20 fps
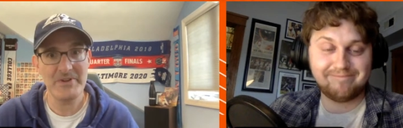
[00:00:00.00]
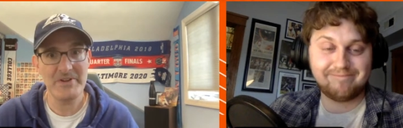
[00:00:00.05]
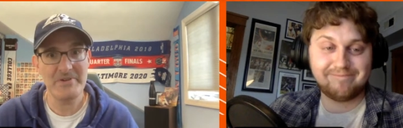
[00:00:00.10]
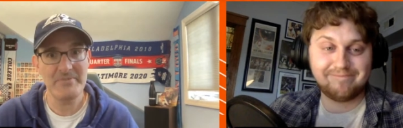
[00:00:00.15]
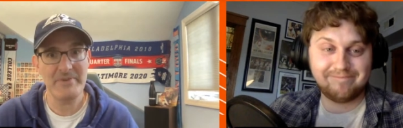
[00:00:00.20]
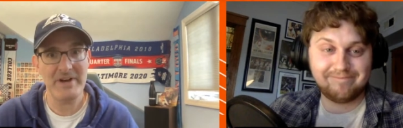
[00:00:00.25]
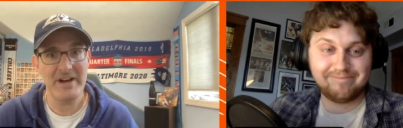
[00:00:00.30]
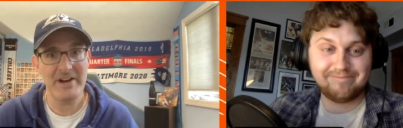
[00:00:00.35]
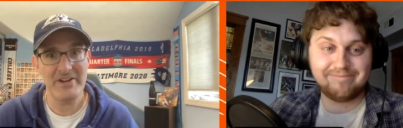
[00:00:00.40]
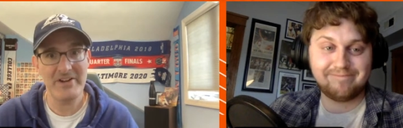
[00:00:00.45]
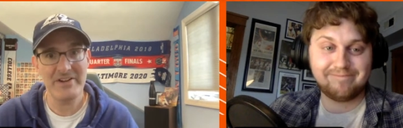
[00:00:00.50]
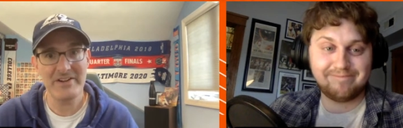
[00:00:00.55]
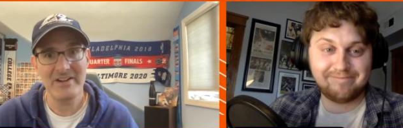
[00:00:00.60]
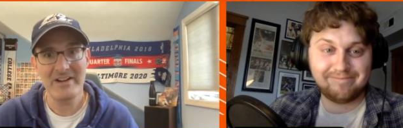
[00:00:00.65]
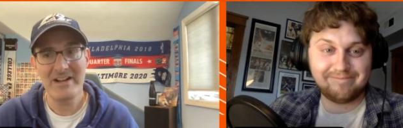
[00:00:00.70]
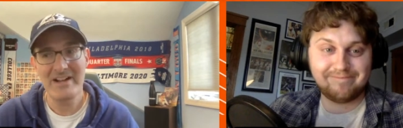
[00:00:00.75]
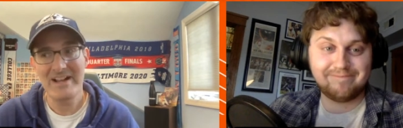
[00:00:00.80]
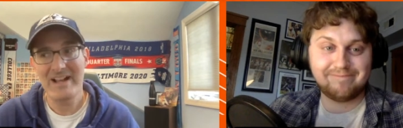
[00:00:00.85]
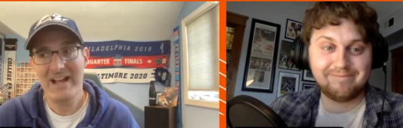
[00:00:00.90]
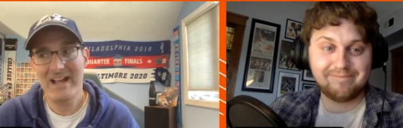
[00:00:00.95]
Speaker 1: think about it.
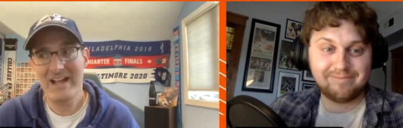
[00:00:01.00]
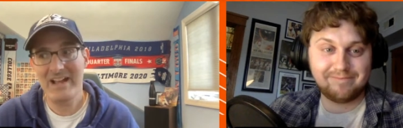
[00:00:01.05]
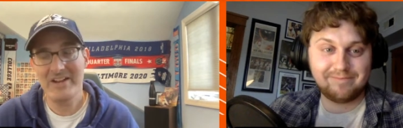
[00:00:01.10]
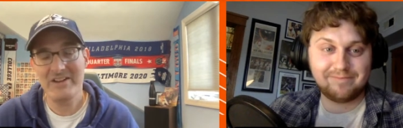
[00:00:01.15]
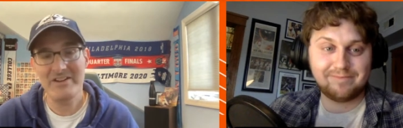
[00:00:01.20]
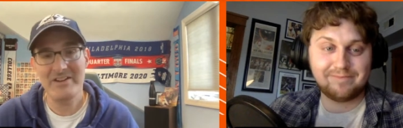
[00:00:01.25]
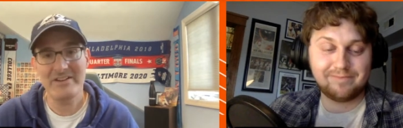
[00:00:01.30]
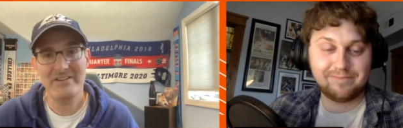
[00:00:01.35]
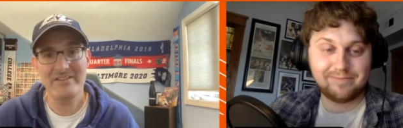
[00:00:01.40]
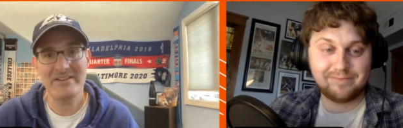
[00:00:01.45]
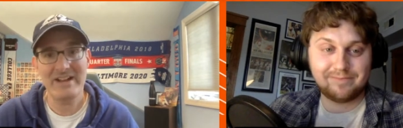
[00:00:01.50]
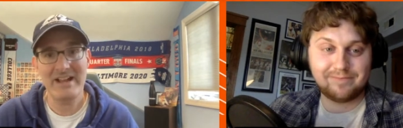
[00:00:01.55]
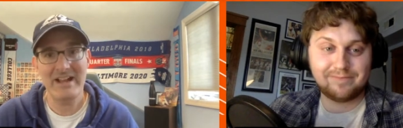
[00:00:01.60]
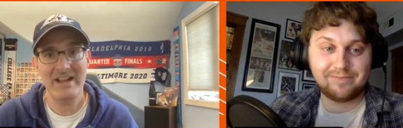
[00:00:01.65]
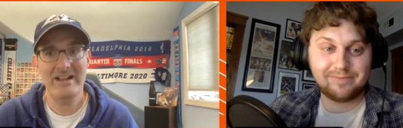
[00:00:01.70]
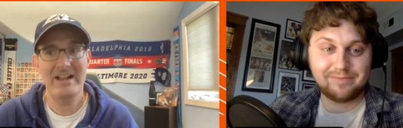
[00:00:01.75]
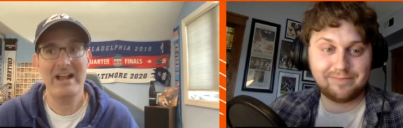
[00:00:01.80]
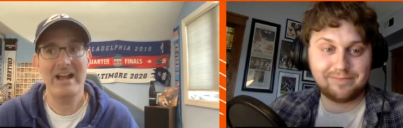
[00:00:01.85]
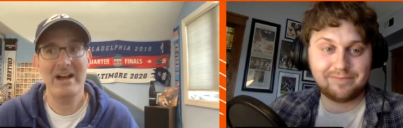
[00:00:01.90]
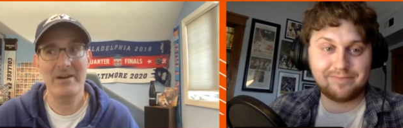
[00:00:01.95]
And
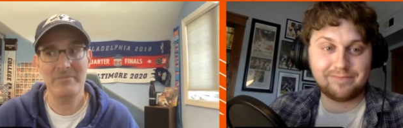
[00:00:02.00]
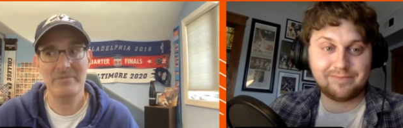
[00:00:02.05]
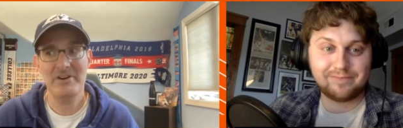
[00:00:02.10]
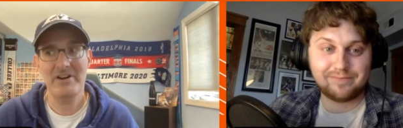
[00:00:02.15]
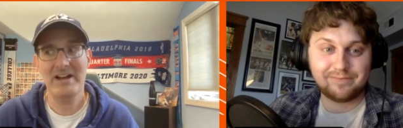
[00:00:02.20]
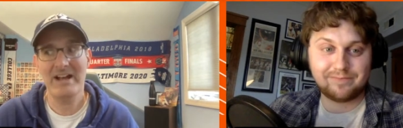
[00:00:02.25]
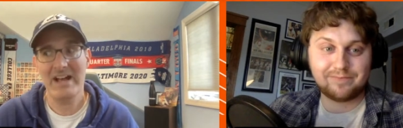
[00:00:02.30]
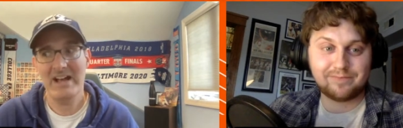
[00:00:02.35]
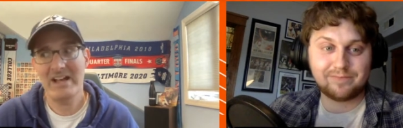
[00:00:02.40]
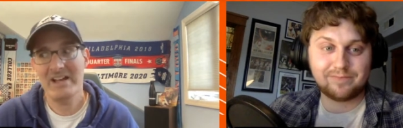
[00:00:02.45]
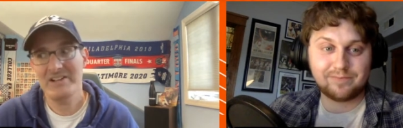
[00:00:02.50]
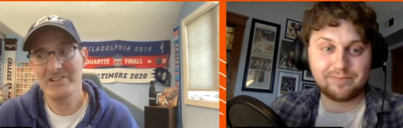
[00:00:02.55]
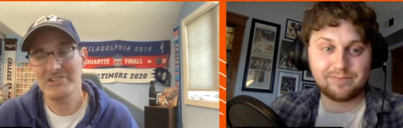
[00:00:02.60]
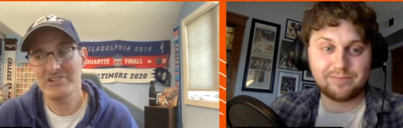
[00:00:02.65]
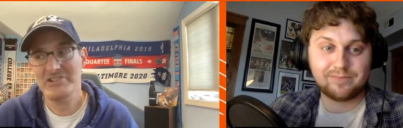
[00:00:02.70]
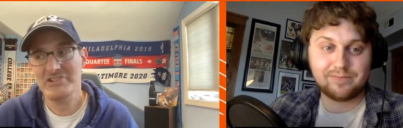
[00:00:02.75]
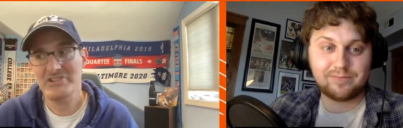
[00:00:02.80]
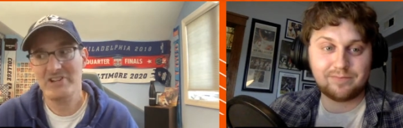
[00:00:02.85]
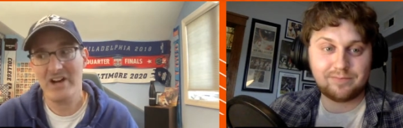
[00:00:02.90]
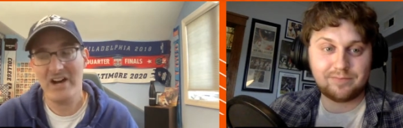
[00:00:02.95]
Emma
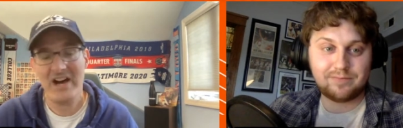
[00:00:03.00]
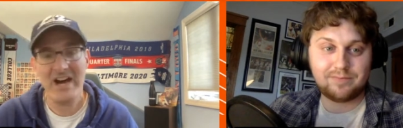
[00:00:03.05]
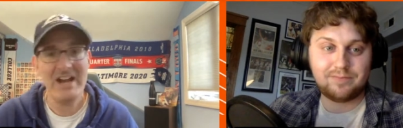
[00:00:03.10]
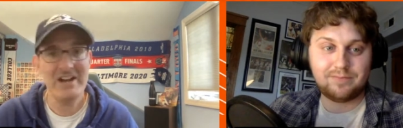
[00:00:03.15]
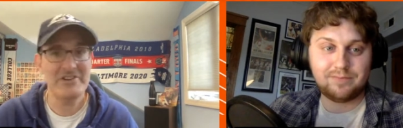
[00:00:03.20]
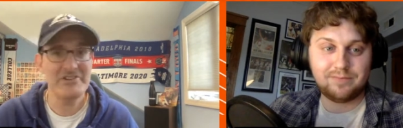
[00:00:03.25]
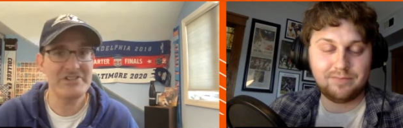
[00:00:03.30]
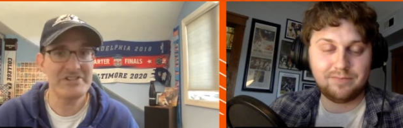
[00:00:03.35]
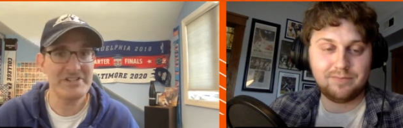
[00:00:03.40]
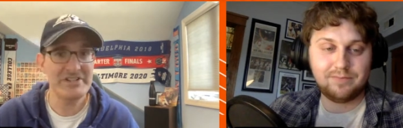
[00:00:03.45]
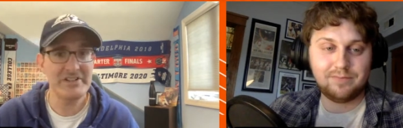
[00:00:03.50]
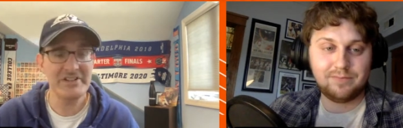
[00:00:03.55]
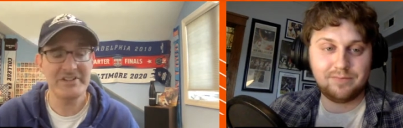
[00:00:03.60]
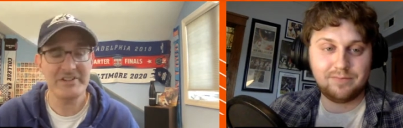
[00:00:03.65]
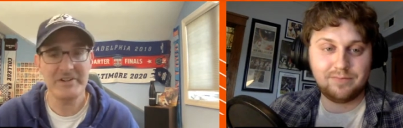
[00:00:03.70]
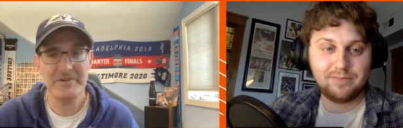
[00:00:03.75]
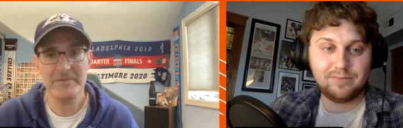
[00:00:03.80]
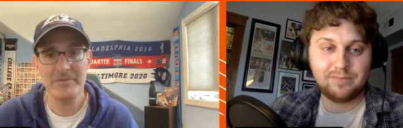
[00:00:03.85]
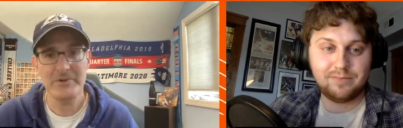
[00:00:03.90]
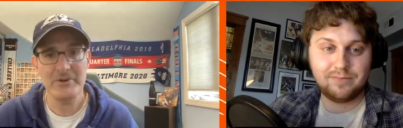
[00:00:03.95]
has a higher
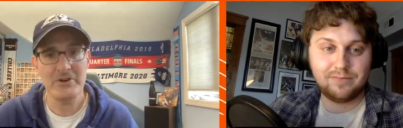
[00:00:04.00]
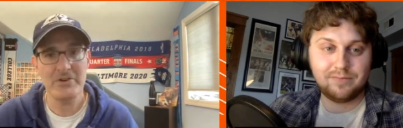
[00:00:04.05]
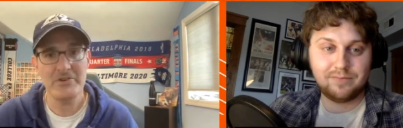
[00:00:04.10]
ceiling if we're